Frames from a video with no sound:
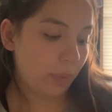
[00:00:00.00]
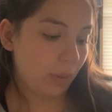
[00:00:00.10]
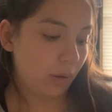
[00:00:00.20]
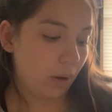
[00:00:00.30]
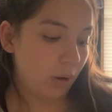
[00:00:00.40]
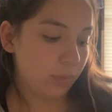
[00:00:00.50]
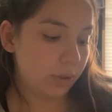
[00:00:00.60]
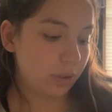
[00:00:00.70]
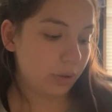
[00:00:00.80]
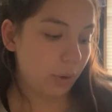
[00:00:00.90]

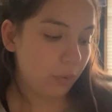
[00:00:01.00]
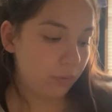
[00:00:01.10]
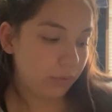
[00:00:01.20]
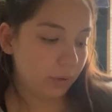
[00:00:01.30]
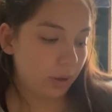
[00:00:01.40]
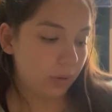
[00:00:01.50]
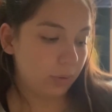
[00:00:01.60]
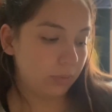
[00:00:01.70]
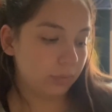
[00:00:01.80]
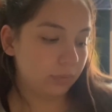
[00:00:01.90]
Slow Flow
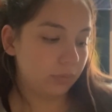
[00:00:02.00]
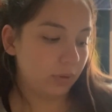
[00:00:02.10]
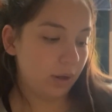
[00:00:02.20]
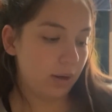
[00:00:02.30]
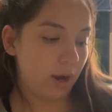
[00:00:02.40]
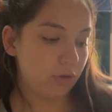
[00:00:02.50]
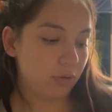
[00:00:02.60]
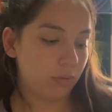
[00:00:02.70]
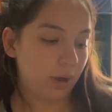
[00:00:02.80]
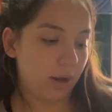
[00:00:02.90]
and Natural
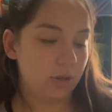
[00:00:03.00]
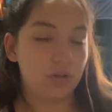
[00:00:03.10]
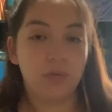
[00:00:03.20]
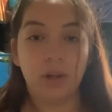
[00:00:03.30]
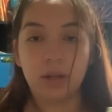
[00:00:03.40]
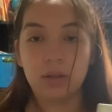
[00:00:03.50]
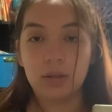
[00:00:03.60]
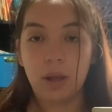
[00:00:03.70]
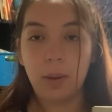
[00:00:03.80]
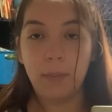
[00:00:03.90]
Latch, Flexes Like
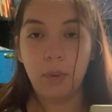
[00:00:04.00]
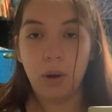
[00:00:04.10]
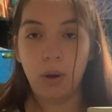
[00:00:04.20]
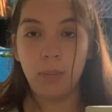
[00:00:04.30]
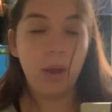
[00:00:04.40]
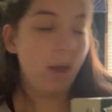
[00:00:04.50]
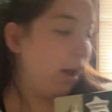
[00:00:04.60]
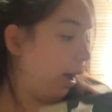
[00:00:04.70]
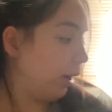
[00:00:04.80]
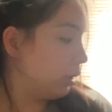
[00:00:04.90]
Mom. I
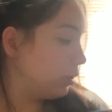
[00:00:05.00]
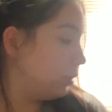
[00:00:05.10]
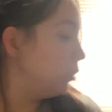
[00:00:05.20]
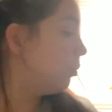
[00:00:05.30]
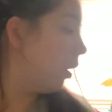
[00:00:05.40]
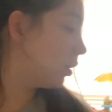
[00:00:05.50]
got 2 boxes